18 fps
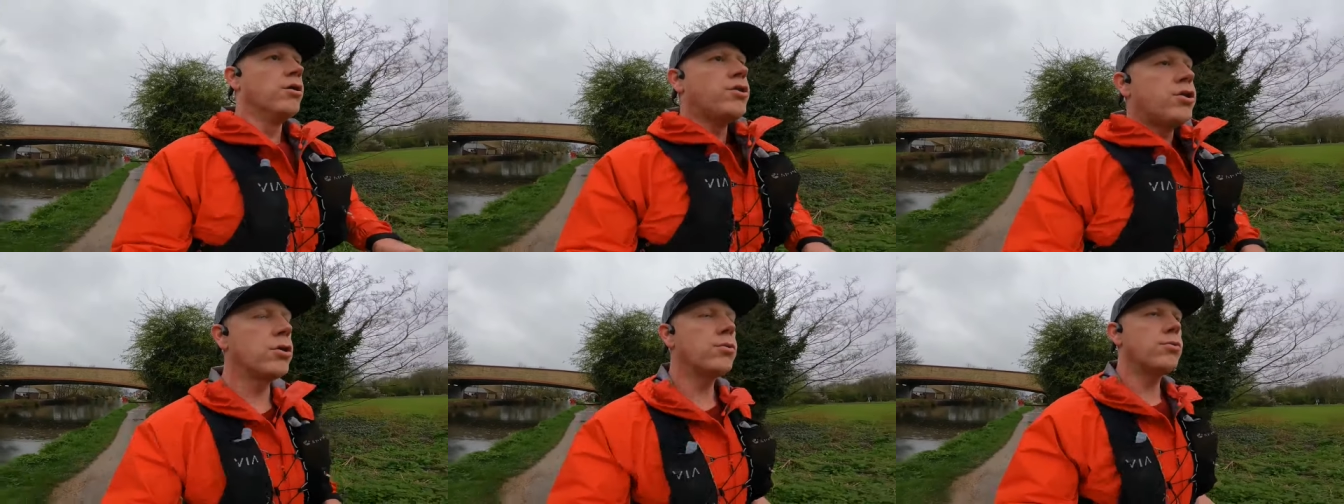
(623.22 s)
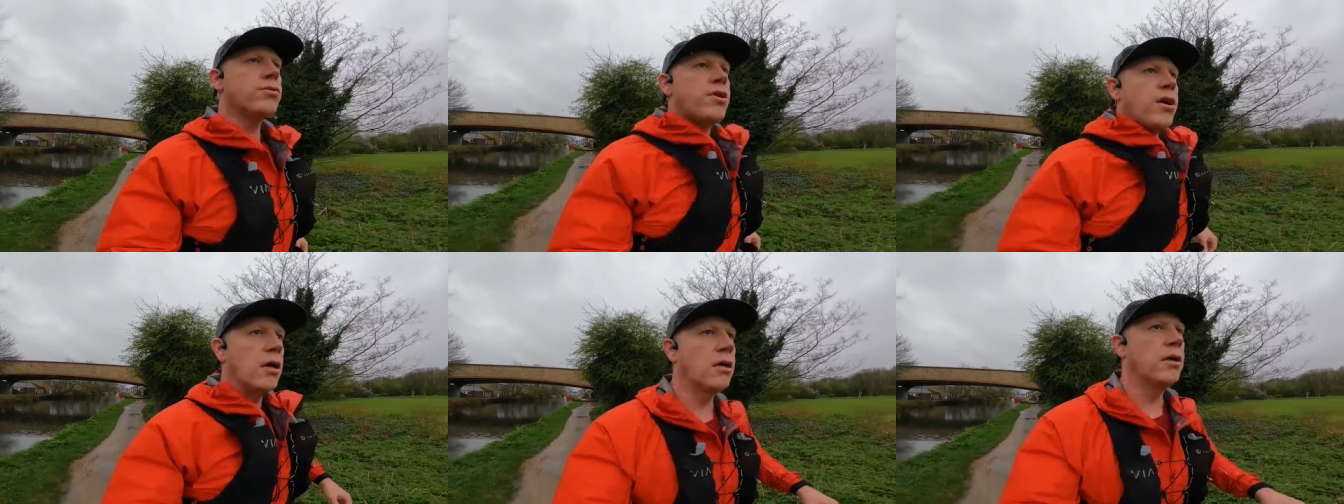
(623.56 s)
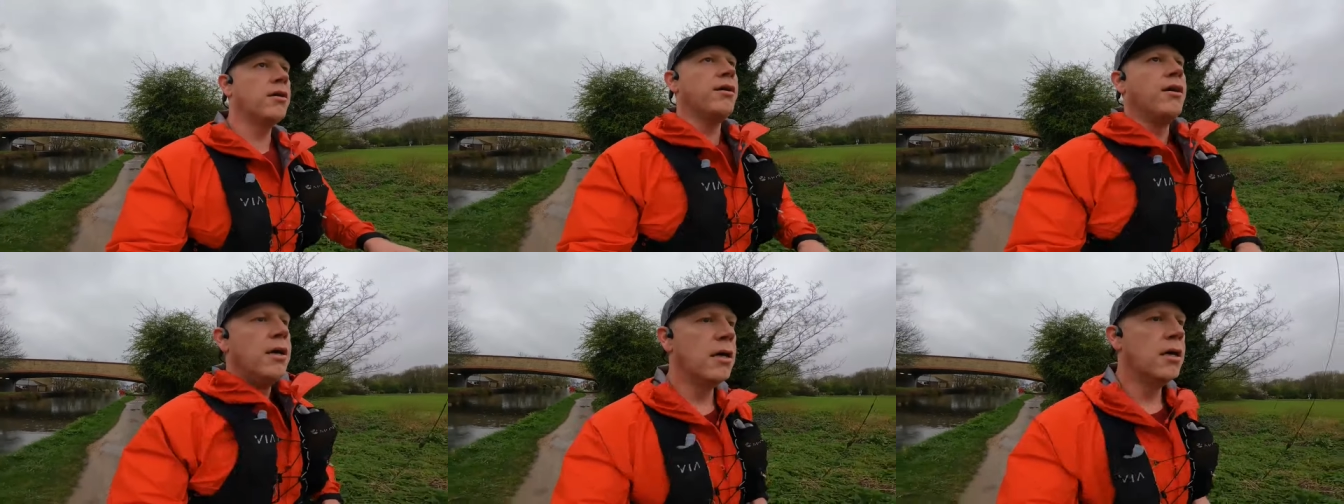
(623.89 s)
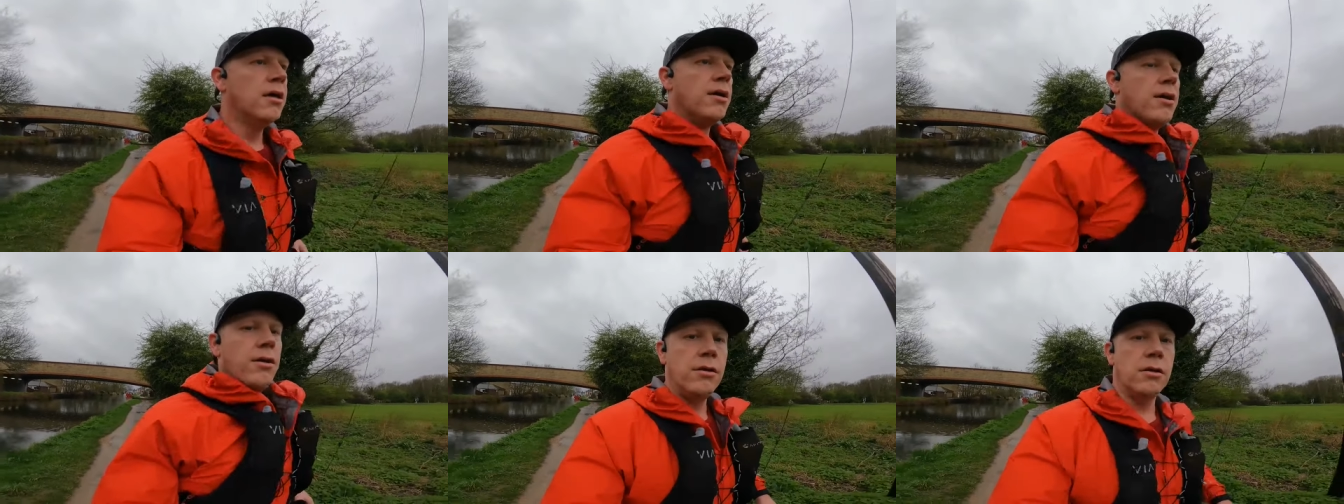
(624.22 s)
shoes
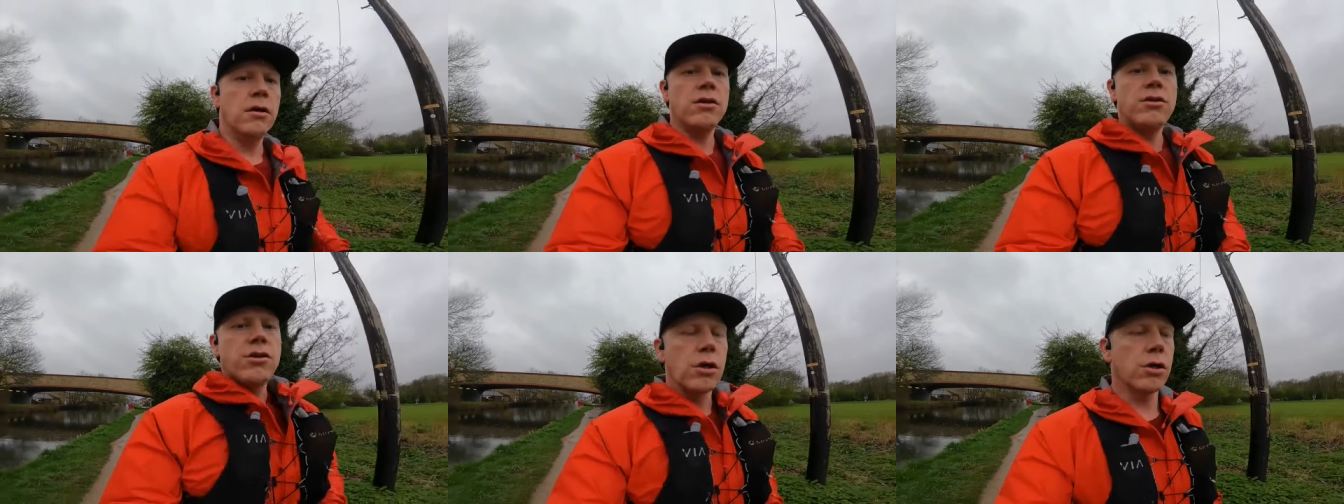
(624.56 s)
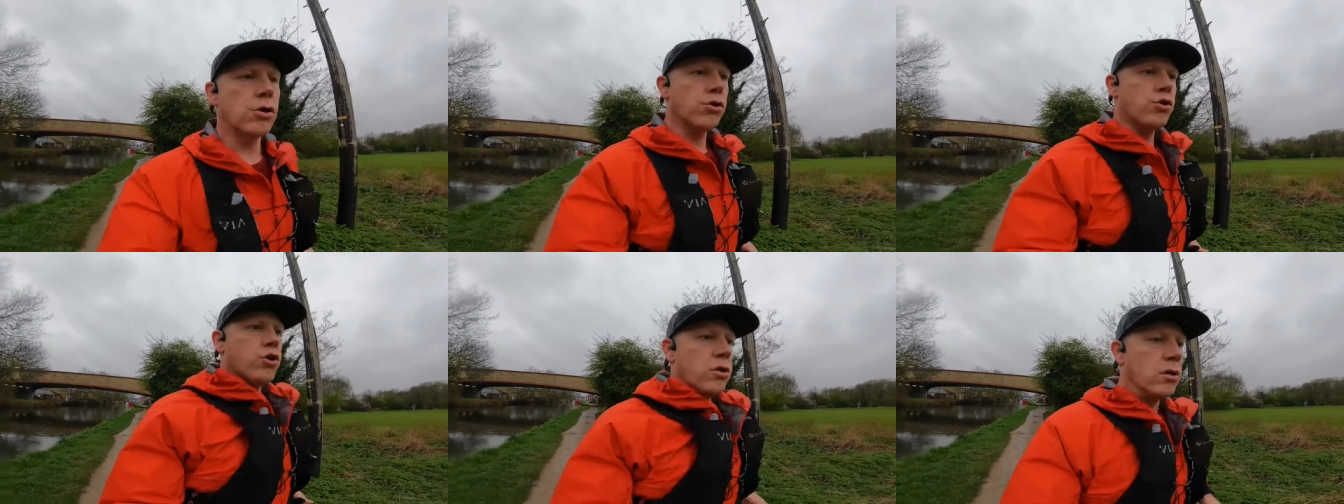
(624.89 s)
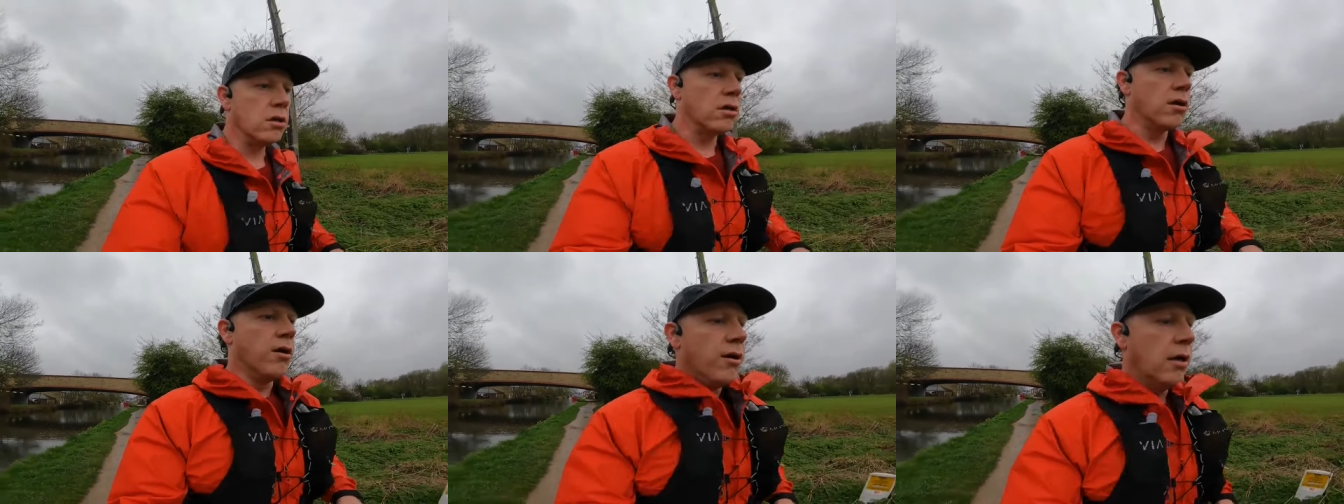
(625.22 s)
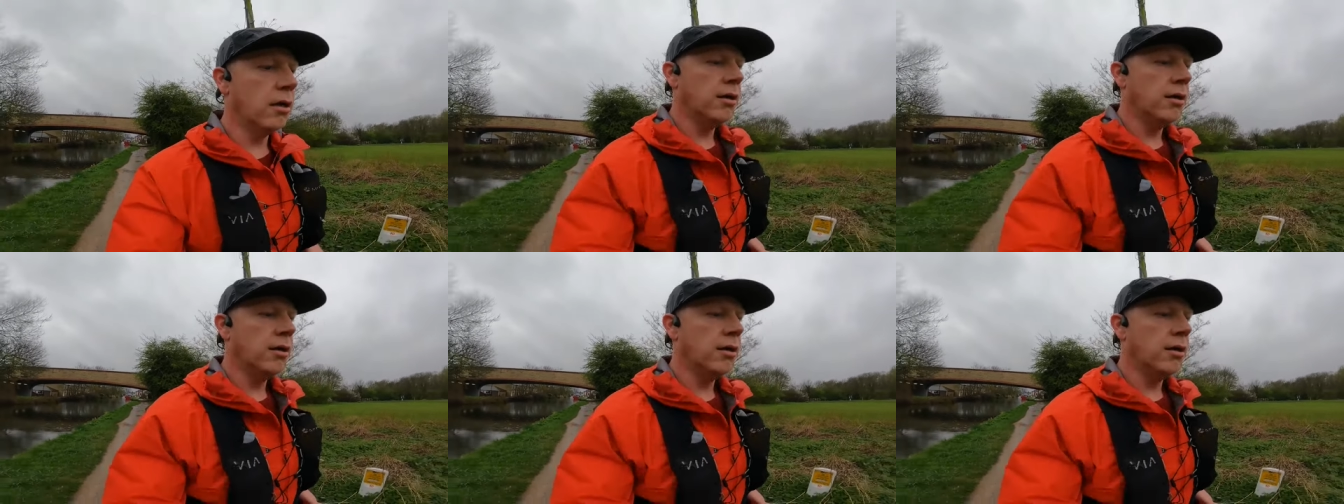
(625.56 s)
nicely cushioned,